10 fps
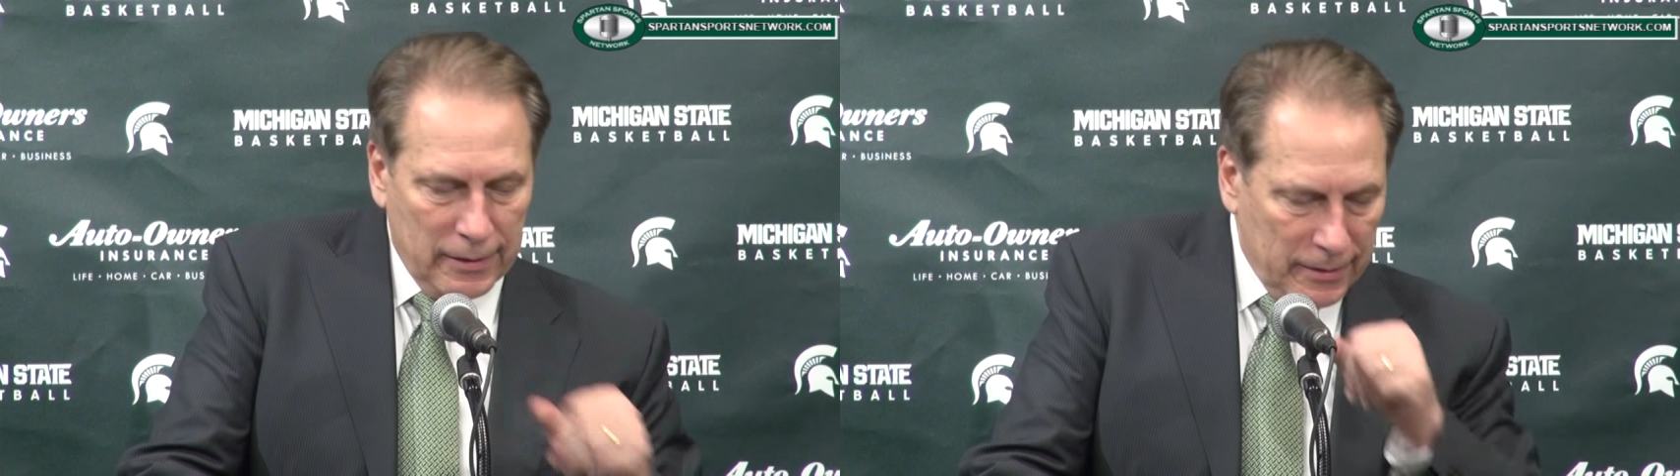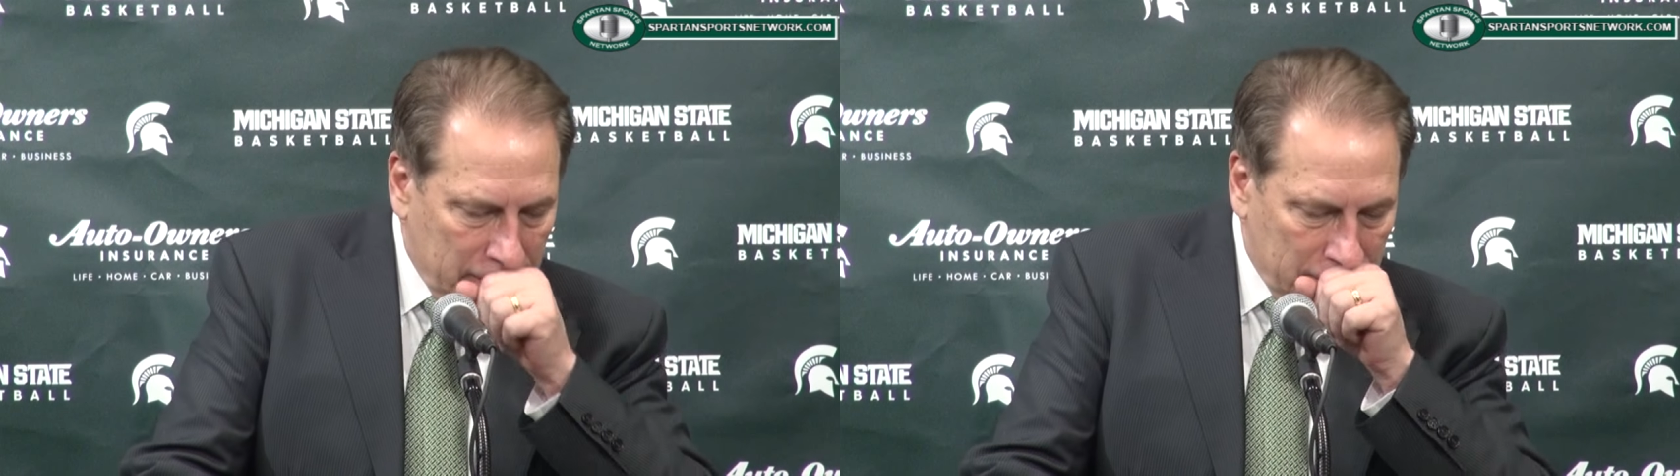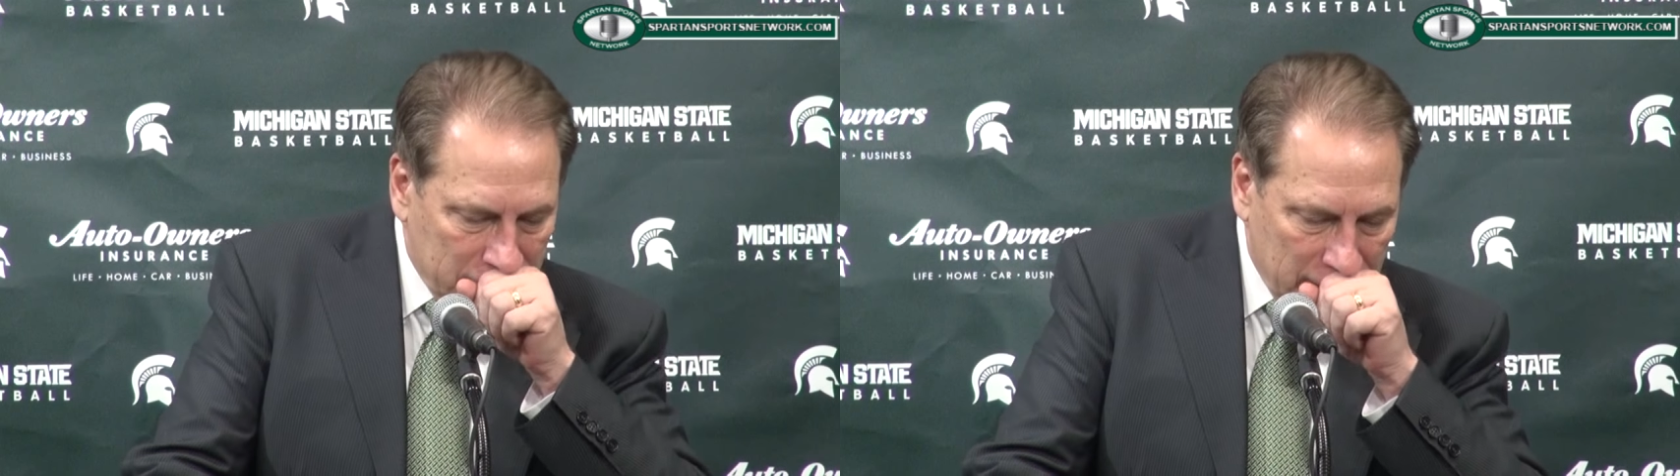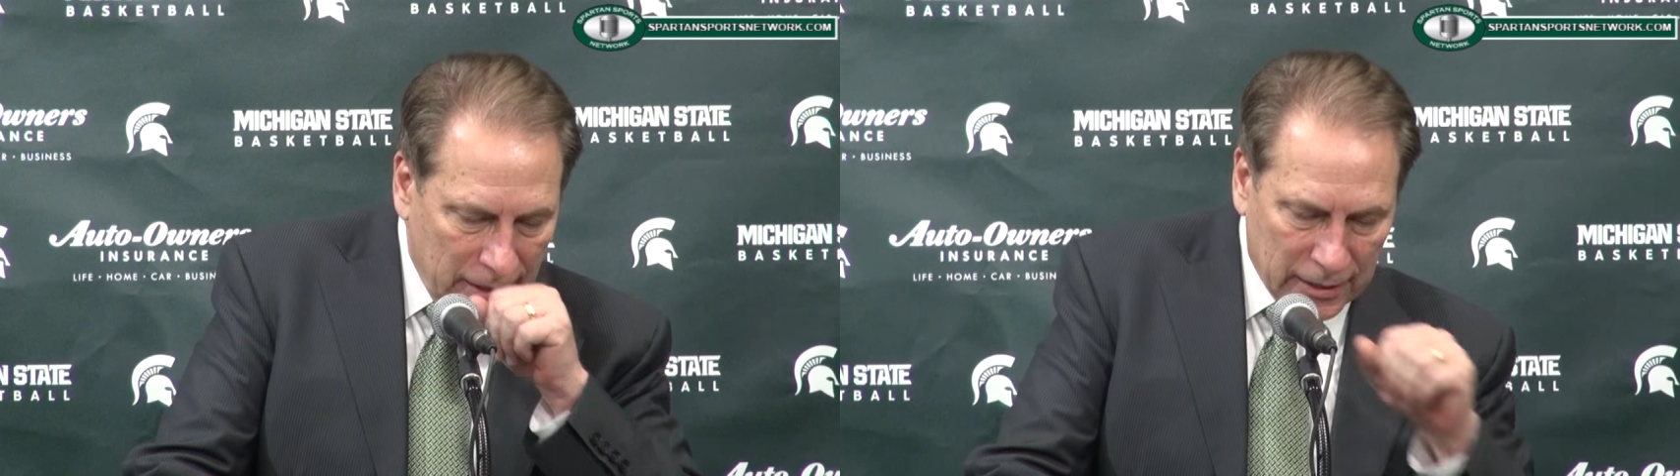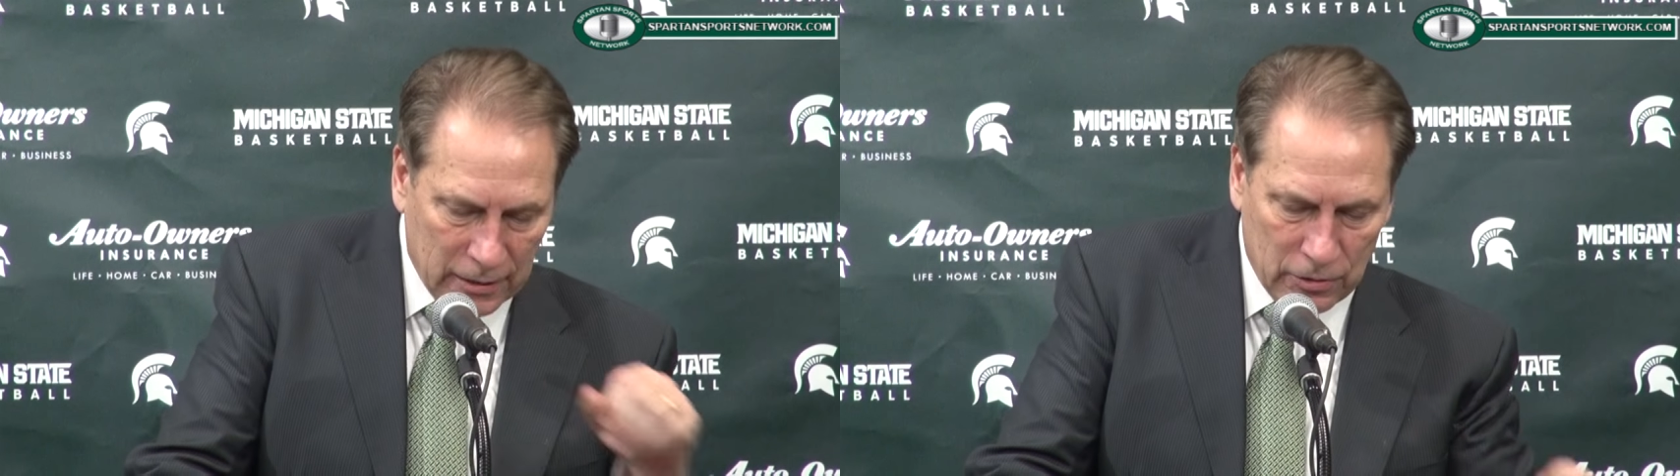I
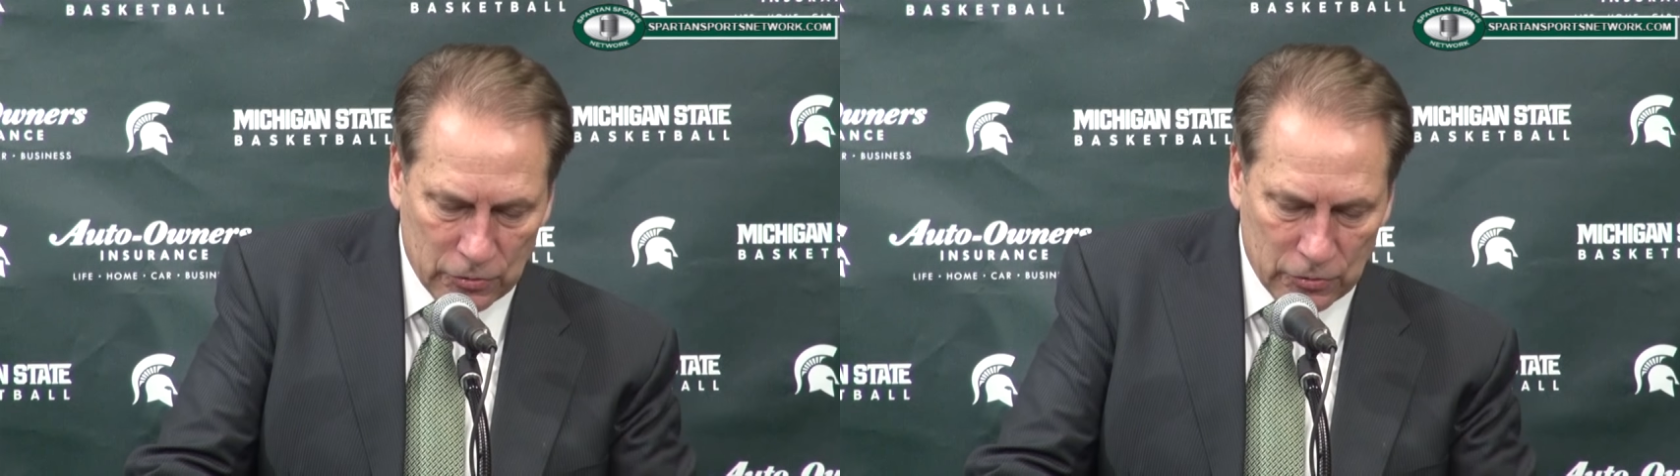got a little